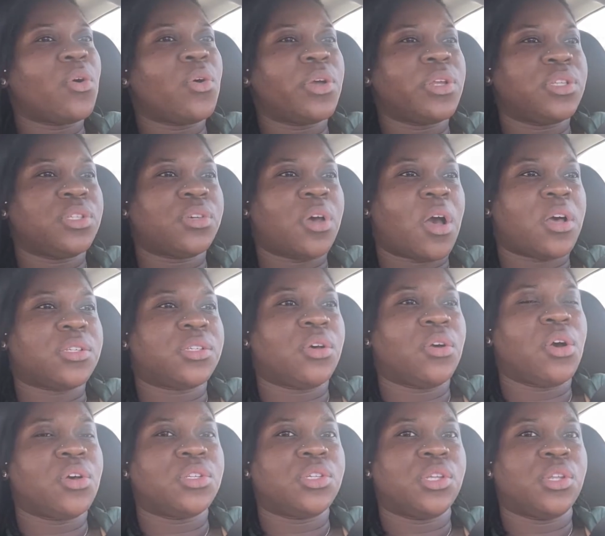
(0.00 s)
to also
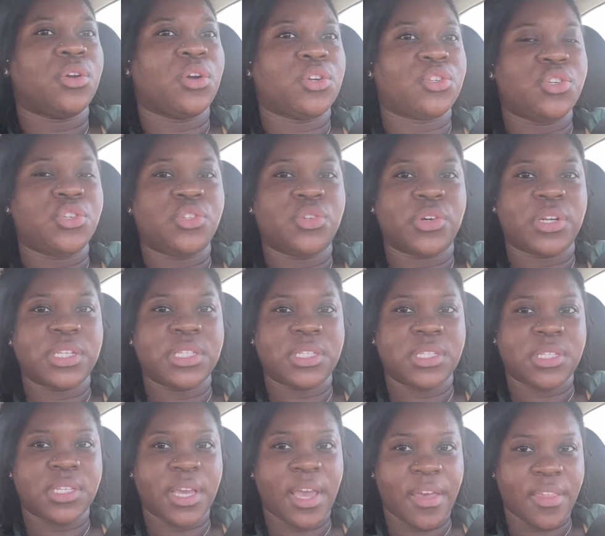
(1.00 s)
go to the grocery store
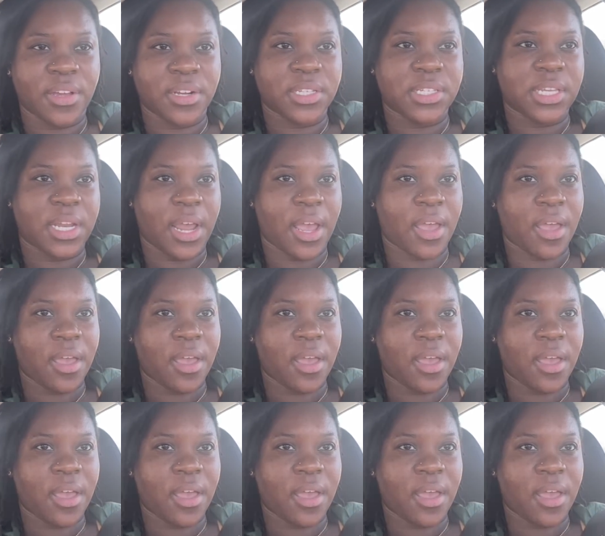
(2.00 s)
together today.